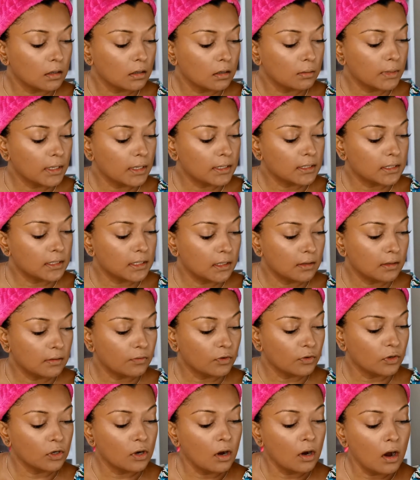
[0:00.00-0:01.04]
Let's see,
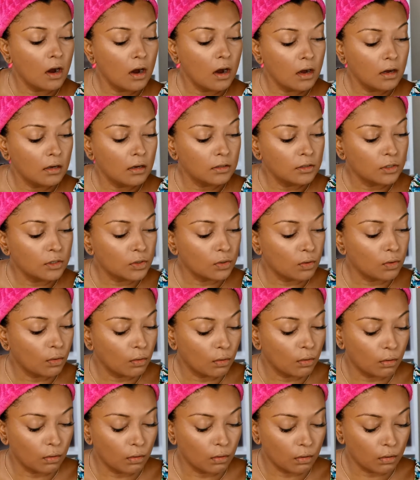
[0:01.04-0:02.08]
for
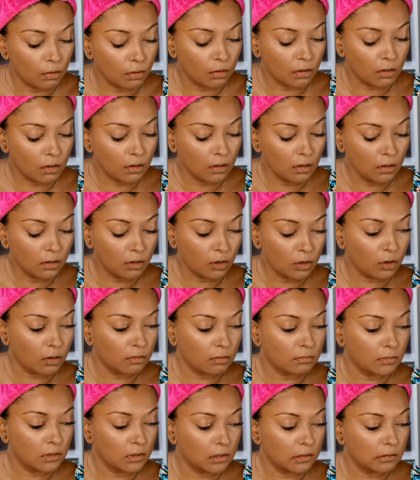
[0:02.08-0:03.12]
contour,
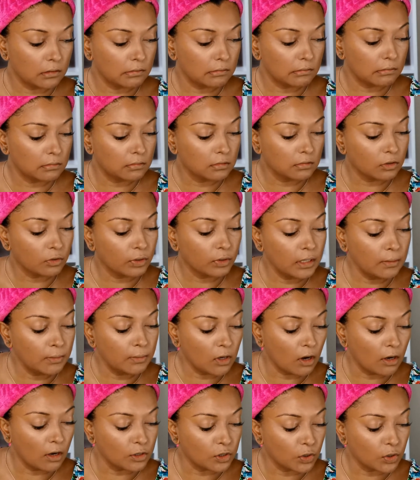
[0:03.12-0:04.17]
cream
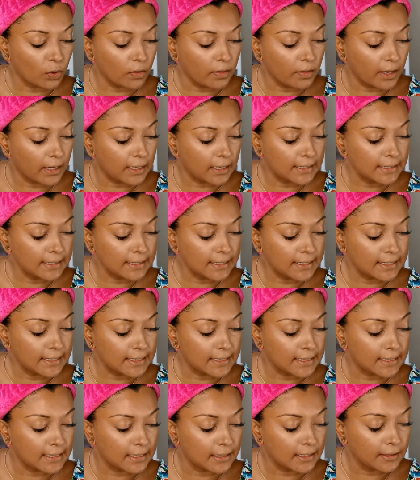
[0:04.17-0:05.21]
contour that
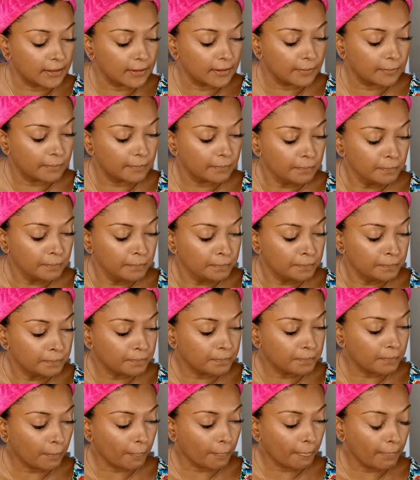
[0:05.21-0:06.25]
is.
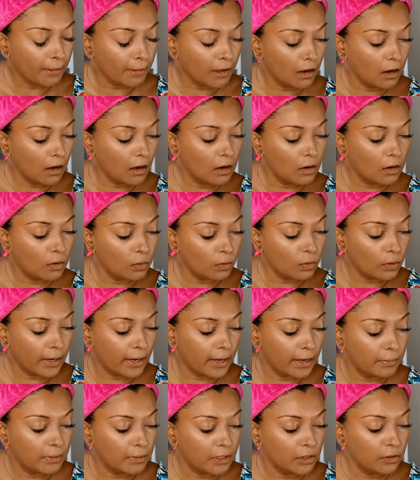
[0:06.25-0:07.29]
Oh, okay,
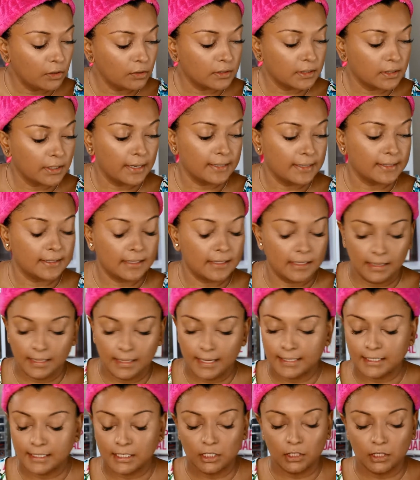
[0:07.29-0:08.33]
I'm gonna use this. I